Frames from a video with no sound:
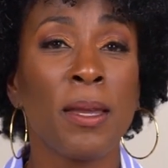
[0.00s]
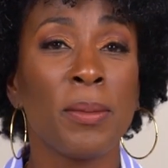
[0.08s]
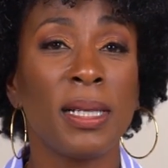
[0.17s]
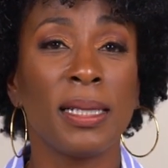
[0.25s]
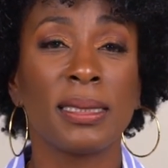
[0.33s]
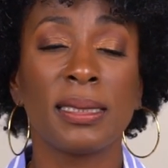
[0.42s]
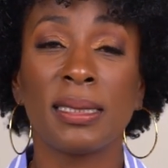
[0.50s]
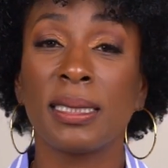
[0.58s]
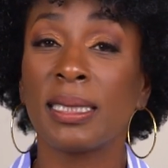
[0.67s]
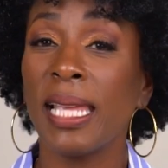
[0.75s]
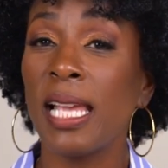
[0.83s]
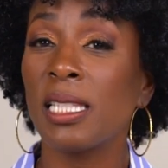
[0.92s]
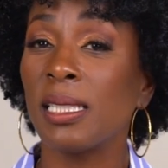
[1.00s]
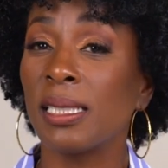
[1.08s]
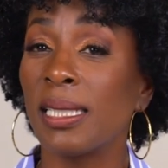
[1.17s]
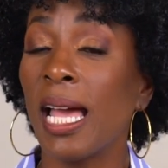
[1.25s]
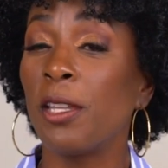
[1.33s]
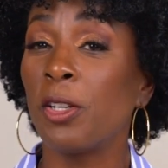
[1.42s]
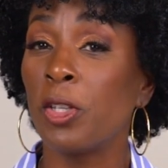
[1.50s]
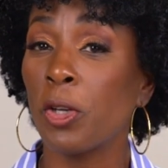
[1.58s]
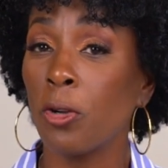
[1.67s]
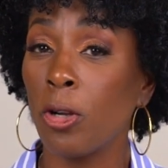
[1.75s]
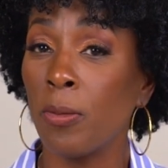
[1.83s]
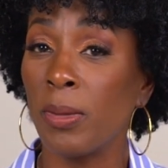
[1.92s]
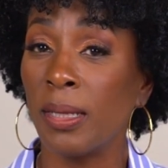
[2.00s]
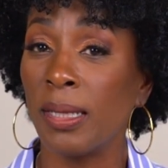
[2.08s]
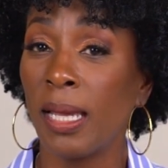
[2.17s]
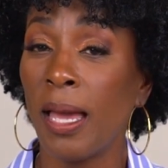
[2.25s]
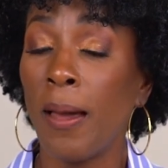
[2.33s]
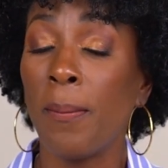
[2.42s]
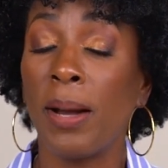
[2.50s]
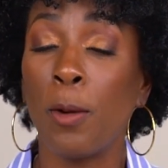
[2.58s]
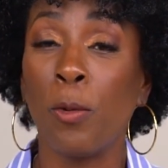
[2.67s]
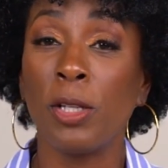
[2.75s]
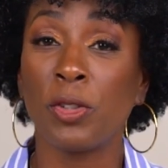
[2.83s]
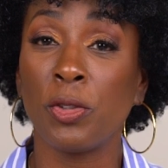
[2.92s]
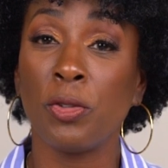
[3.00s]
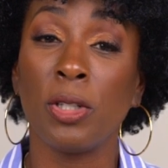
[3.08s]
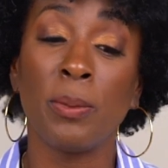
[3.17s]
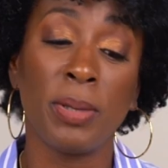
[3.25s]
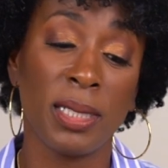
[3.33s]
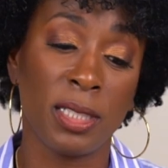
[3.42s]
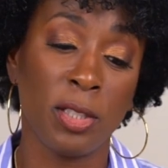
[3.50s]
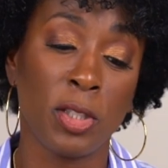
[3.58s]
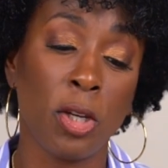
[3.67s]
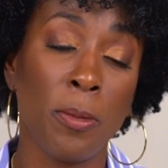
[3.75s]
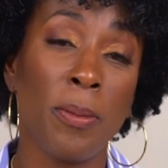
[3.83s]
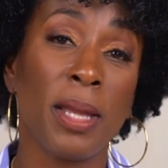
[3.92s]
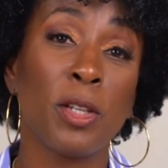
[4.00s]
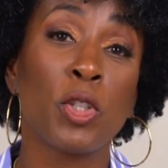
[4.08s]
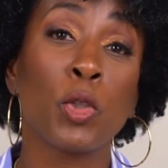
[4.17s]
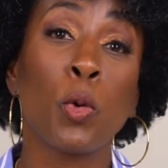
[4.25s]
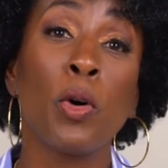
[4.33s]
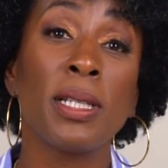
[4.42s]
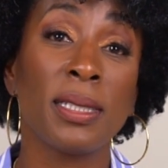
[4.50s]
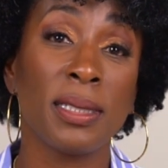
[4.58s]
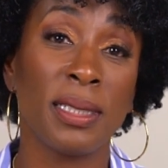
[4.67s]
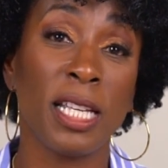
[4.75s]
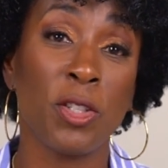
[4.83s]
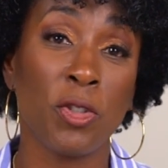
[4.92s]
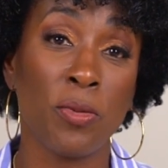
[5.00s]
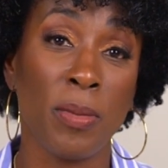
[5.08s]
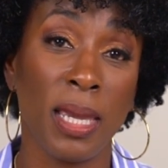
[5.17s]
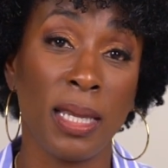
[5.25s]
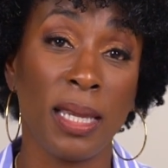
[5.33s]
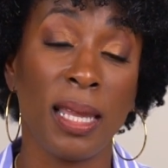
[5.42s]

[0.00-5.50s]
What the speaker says: because success is not determined by what you do, but it's determined by the choices that you make.